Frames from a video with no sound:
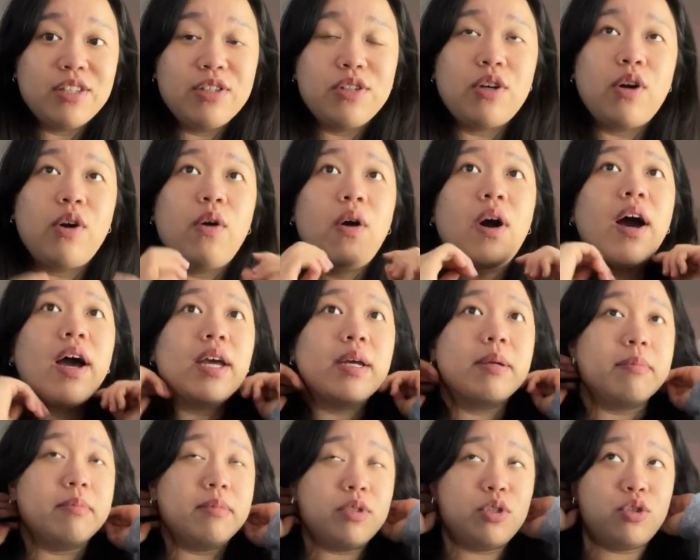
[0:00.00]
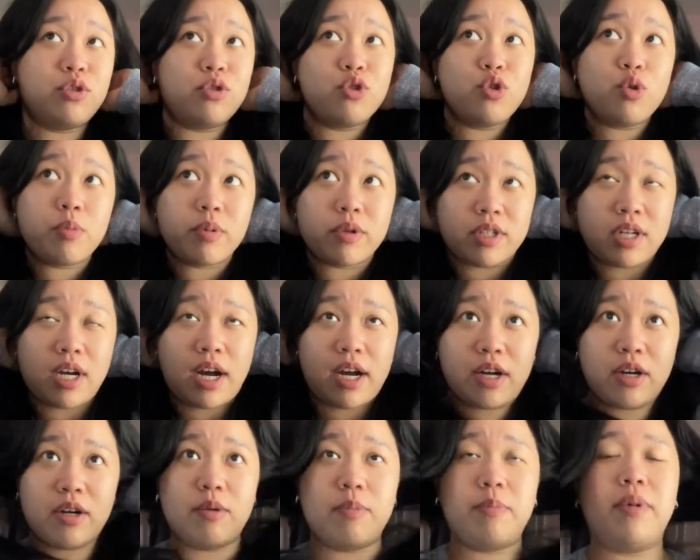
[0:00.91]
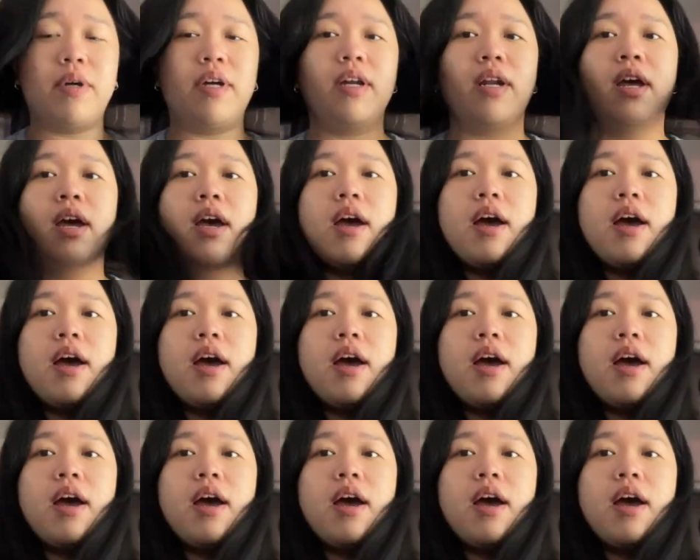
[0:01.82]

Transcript: So I'm super tired, but